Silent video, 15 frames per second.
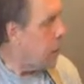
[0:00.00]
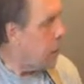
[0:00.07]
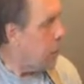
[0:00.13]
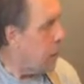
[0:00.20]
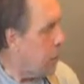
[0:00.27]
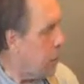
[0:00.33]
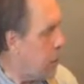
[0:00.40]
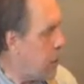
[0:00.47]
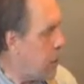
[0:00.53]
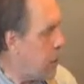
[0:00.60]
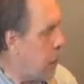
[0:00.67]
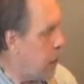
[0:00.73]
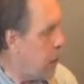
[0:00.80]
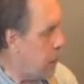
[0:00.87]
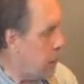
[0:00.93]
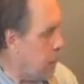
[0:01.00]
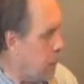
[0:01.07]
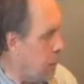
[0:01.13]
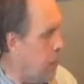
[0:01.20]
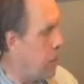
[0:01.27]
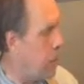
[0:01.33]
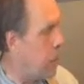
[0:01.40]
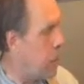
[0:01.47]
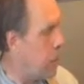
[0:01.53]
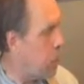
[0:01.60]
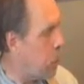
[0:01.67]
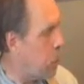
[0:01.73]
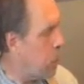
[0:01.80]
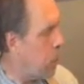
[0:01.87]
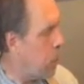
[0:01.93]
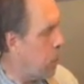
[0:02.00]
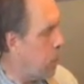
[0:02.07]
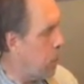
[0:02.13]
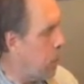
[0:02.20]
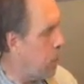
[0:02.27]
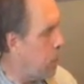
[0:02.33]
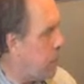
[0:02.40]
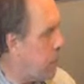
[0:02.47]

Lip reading: Now, the major scale is built from